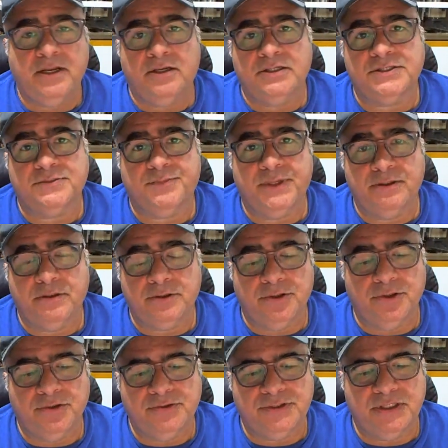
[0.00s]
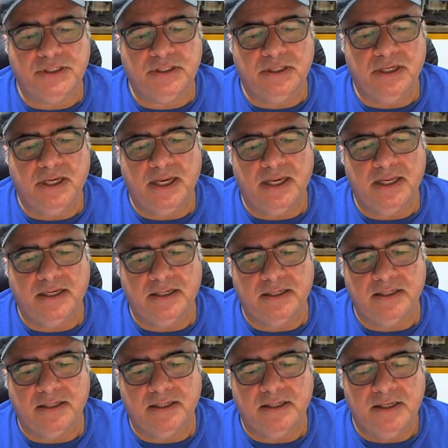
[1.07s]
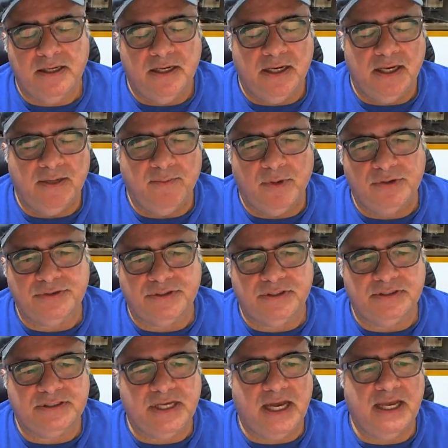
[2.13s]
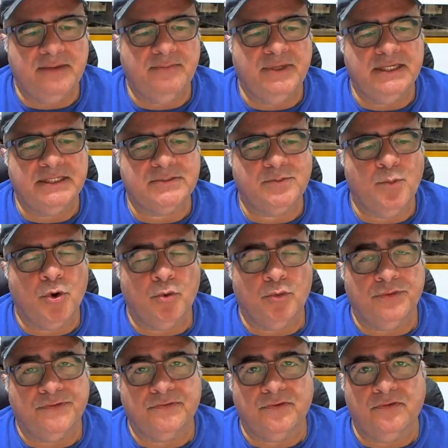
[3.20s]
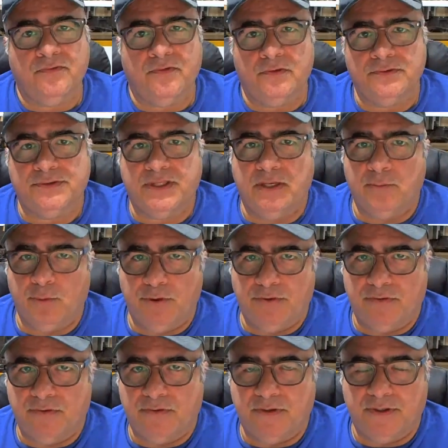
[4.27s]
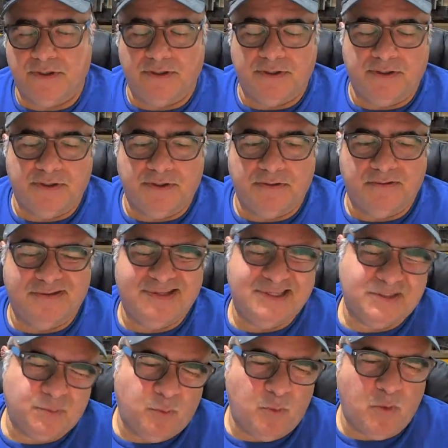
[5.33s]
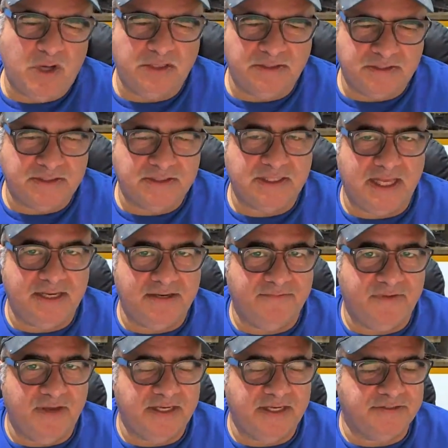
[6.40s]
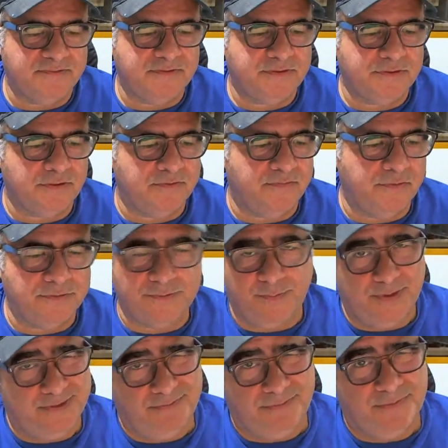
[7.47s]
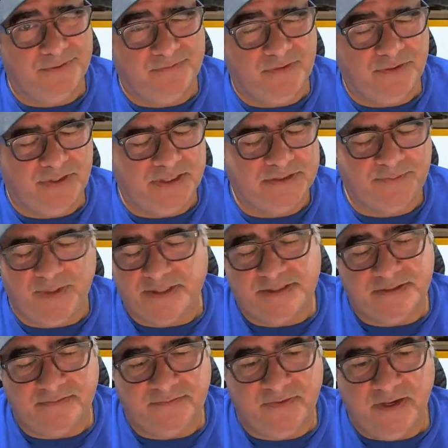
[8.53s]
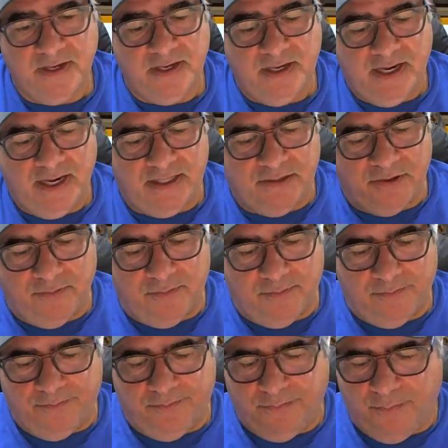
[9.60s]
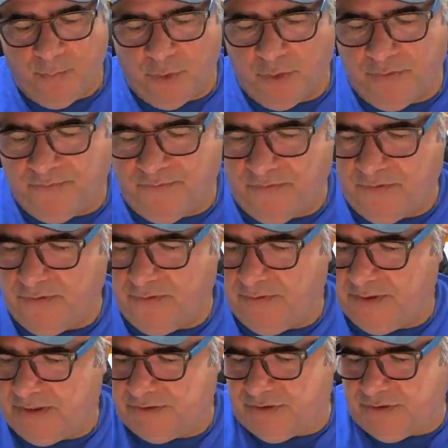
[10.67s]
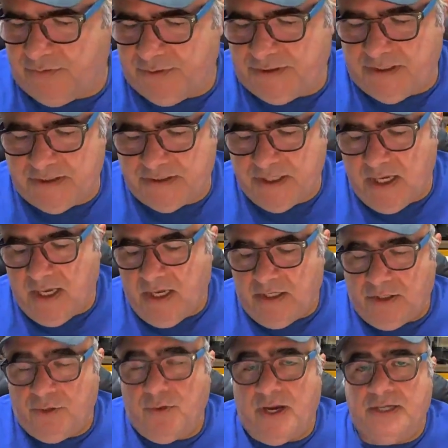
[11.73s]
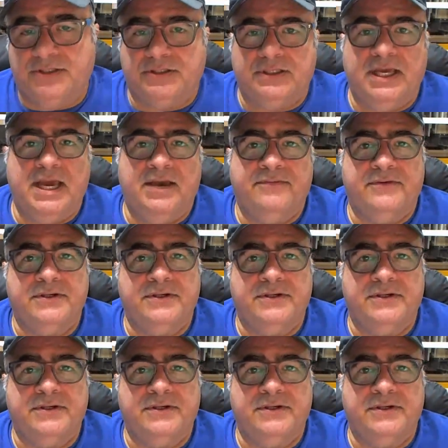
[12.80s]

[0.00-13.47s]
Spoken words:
spindle you're using, and most of the time it's more with servos than with that's one slight advantage of servos, but they're very expensive and they're more for industrial machines. You actually have